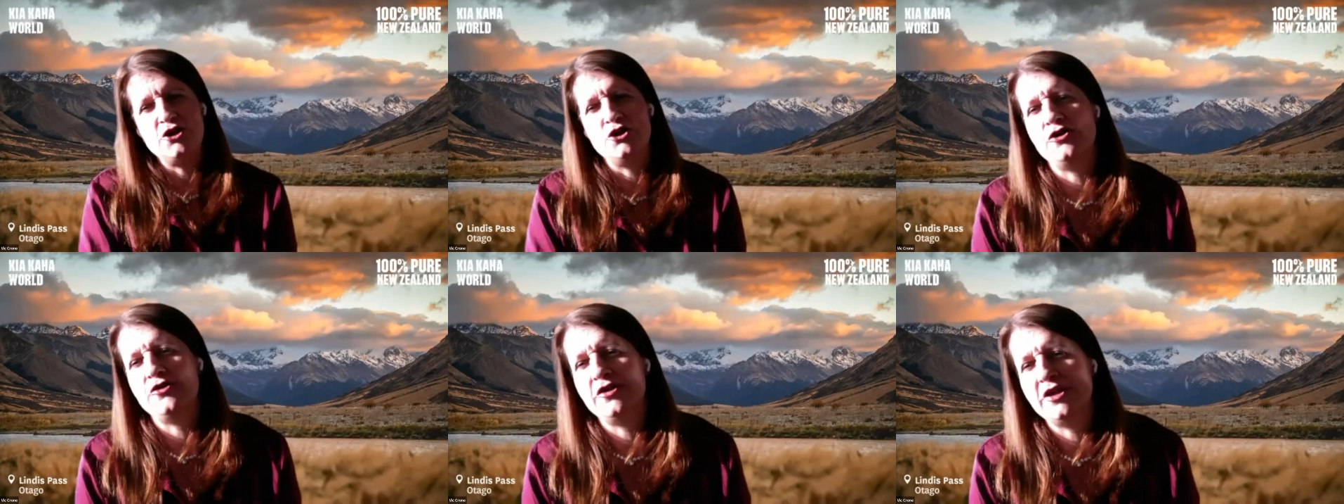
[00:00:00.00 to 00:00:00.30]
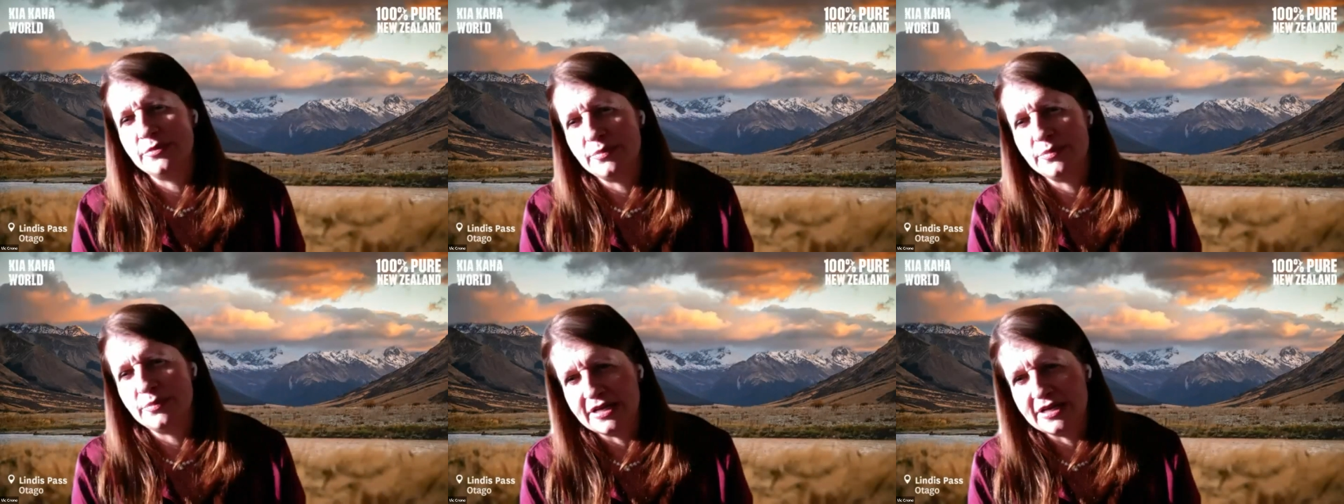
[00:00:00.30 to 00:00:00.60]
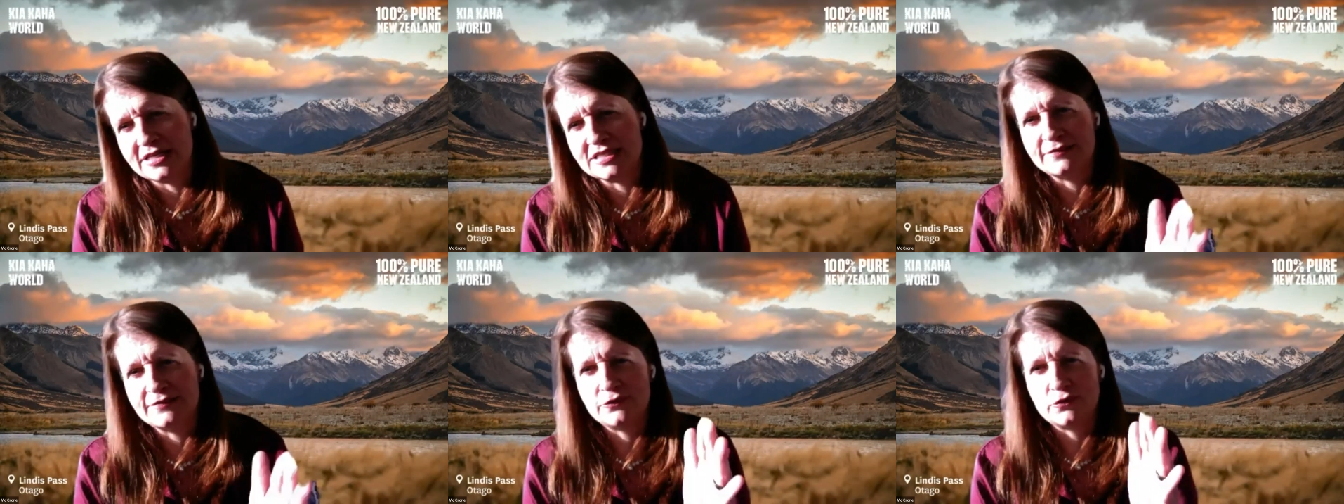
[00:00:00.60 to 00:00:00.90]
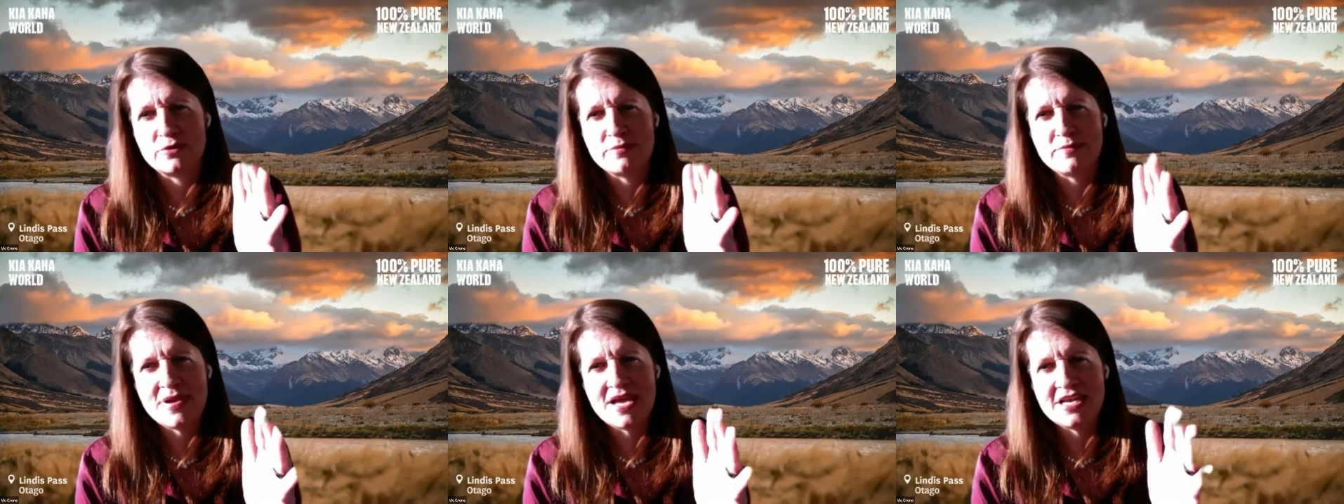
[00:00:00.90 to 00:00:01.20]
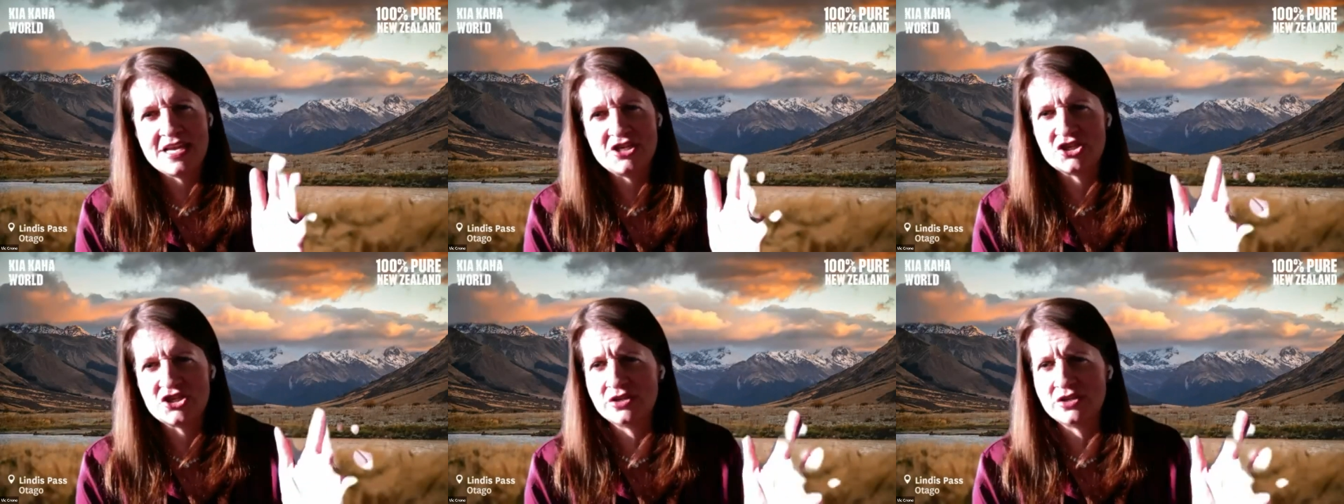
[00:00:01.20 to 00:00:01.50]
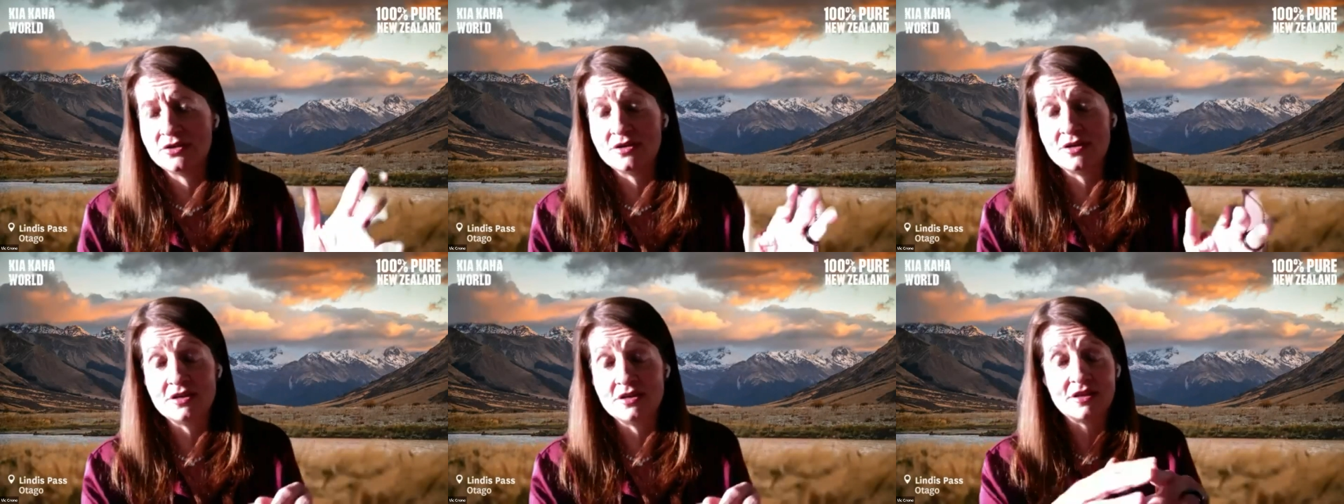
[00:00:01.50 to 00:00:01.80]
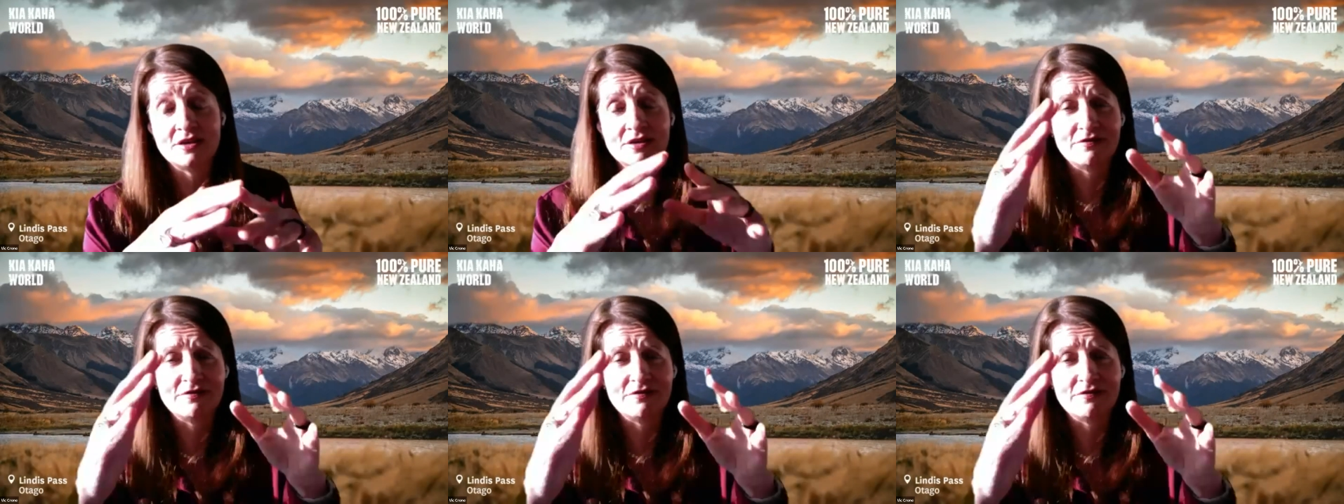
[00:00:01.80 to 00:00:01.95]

the impacts of automation,